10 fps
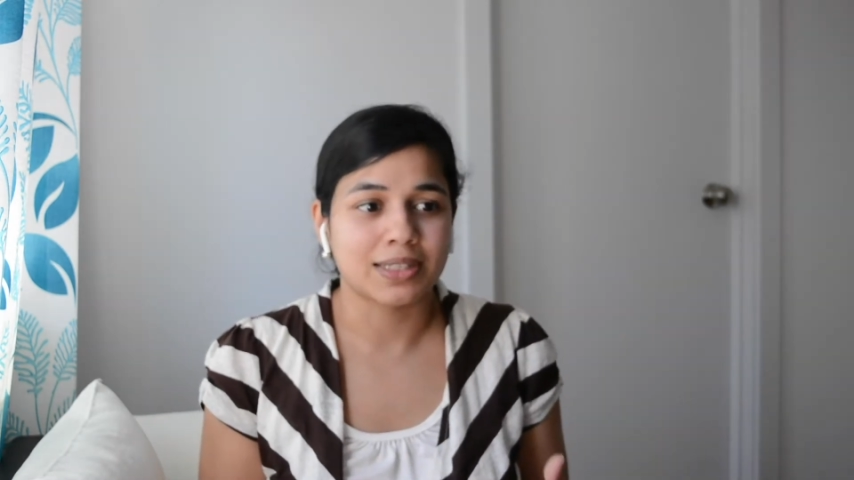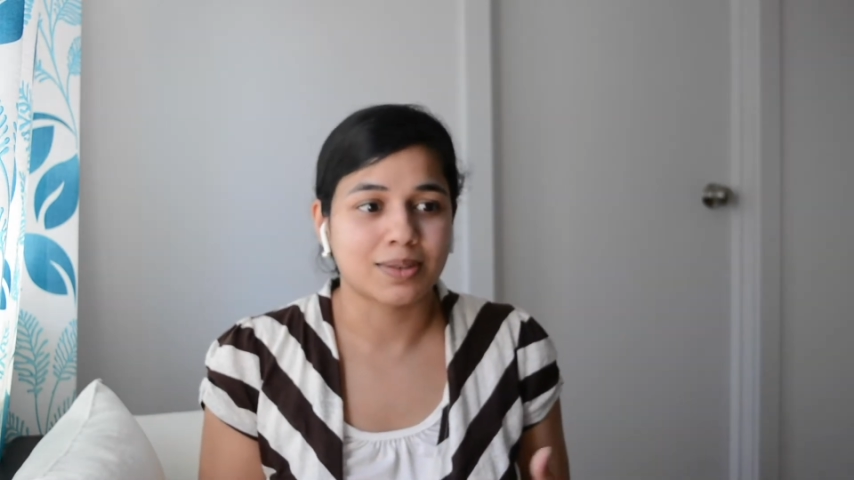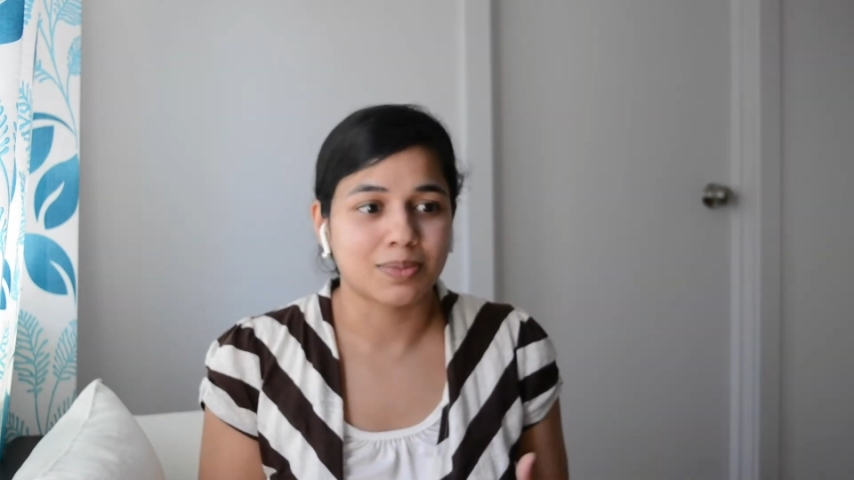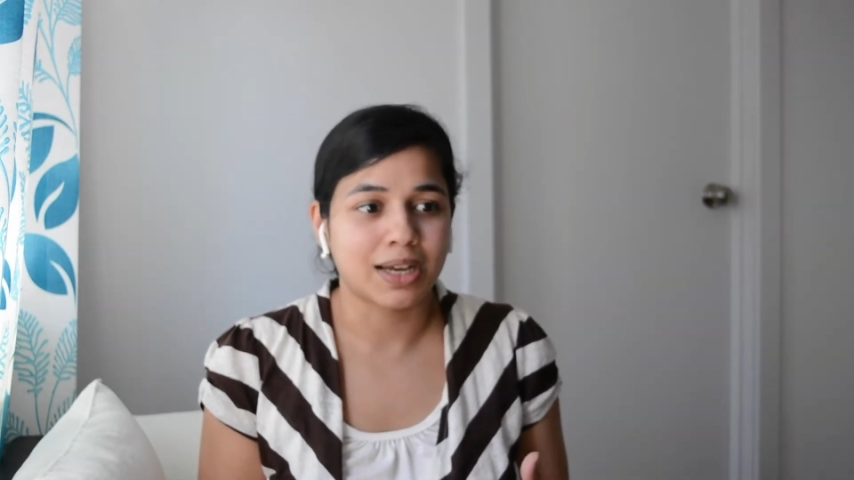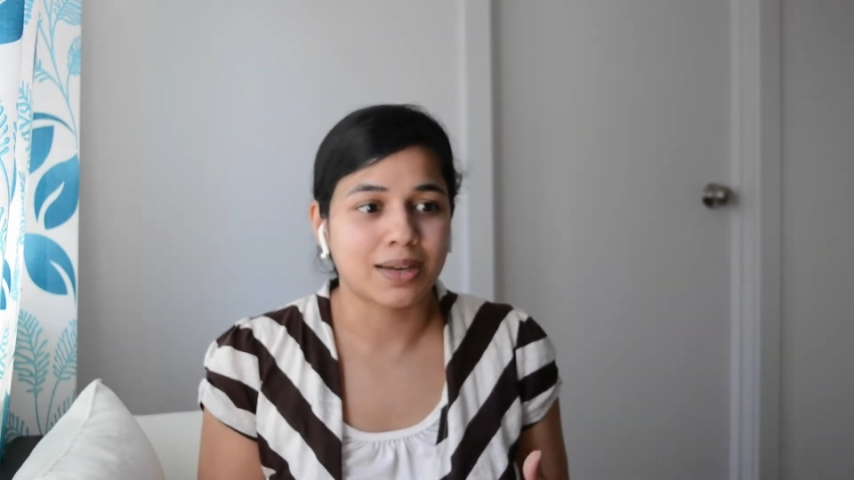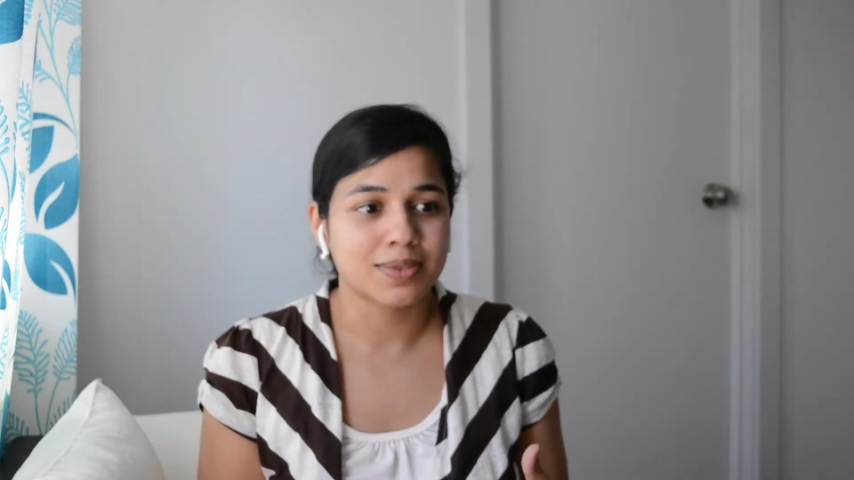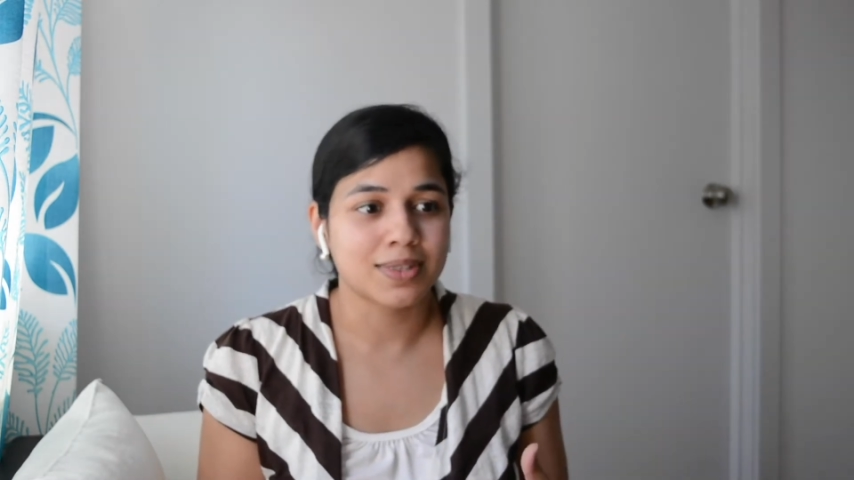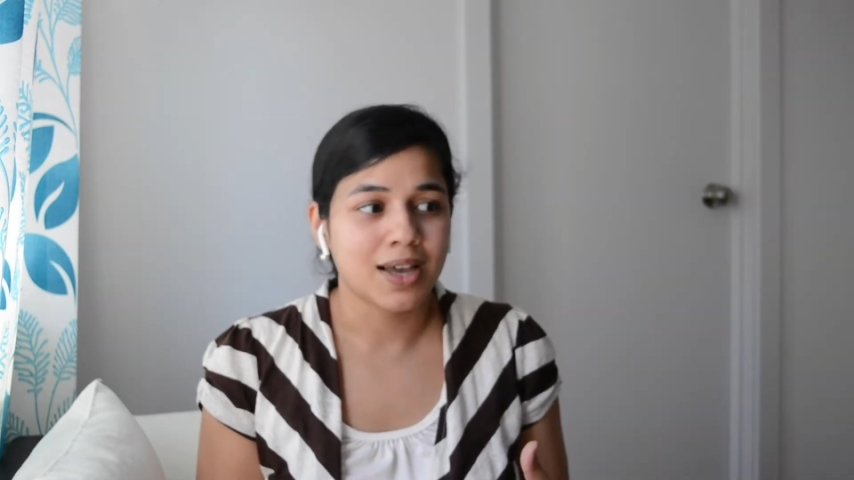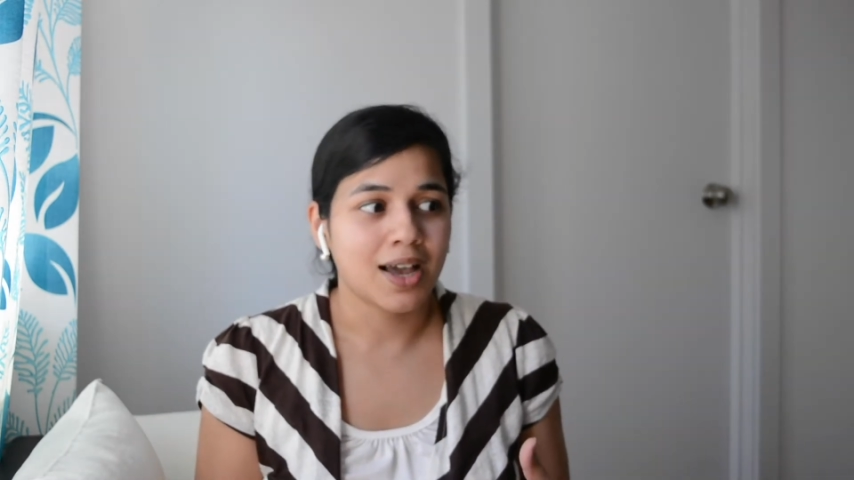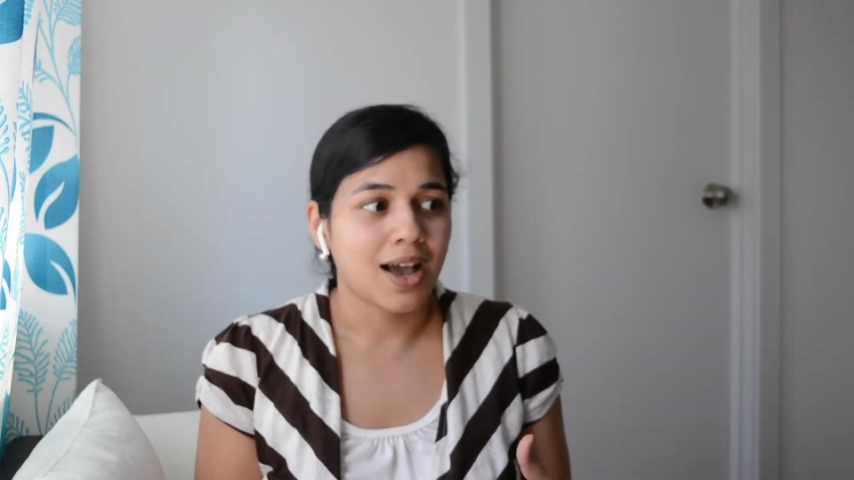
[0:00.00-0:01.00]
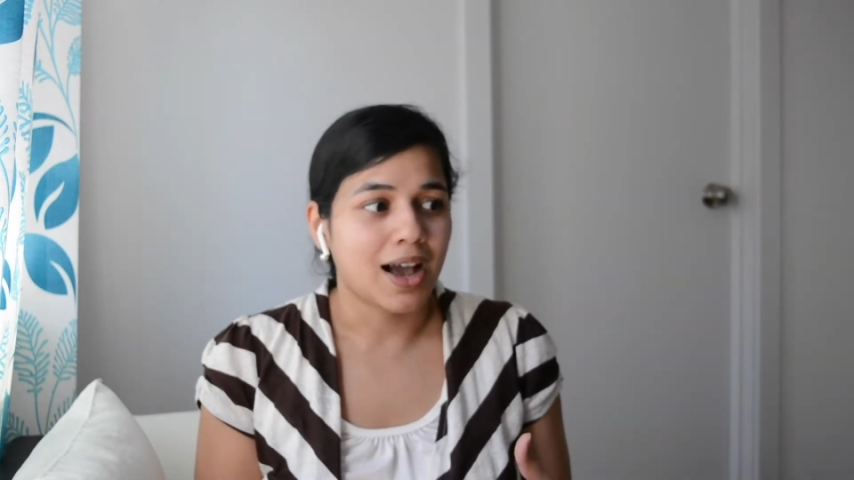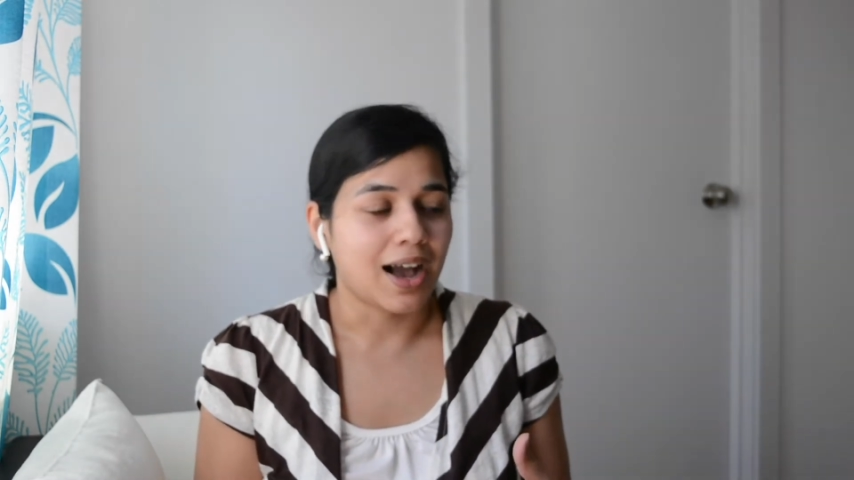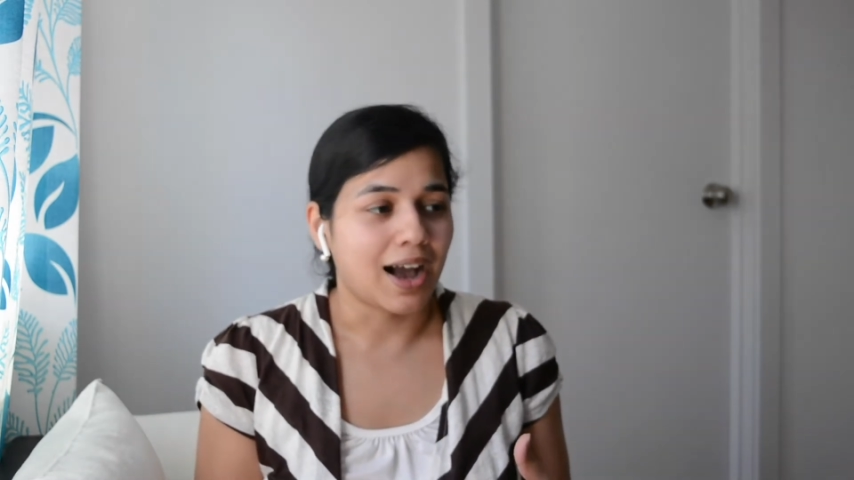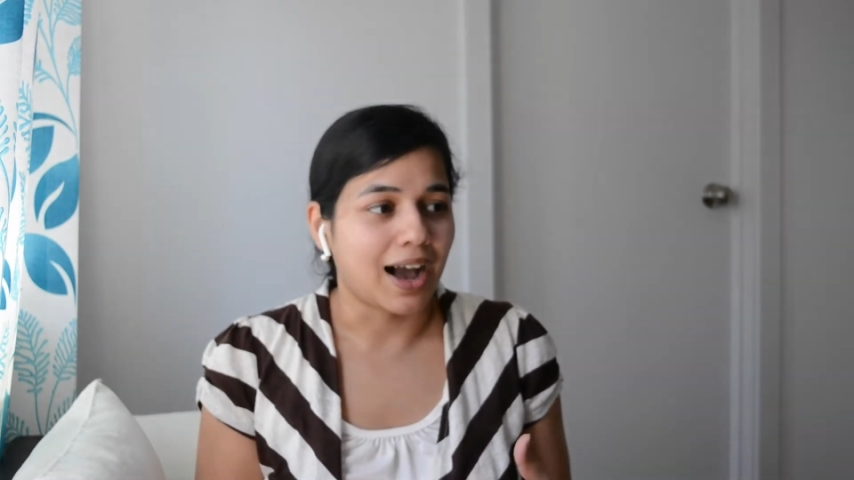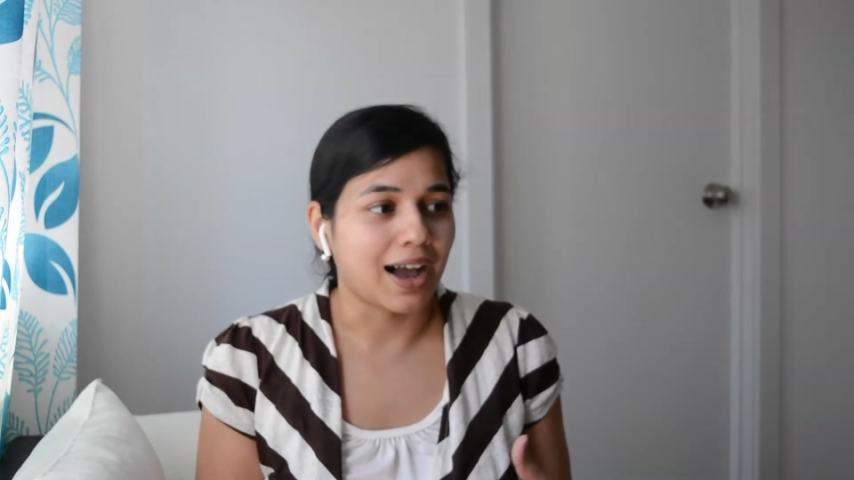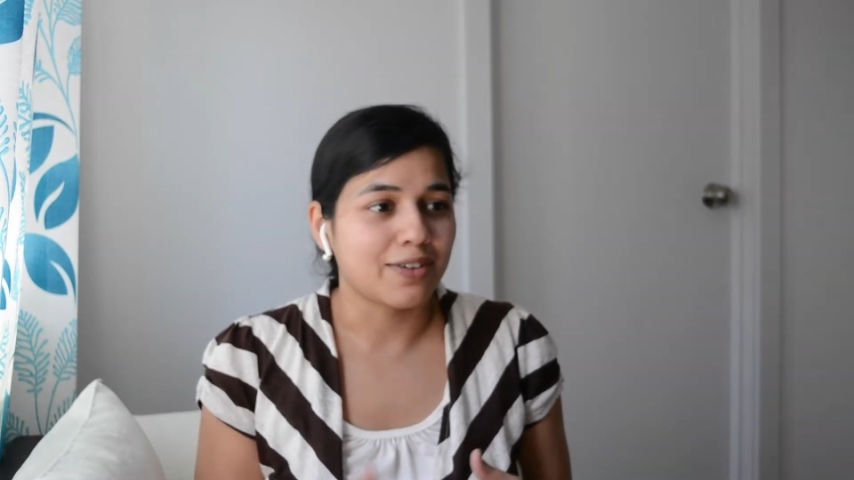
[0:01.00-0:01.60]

Sometimes I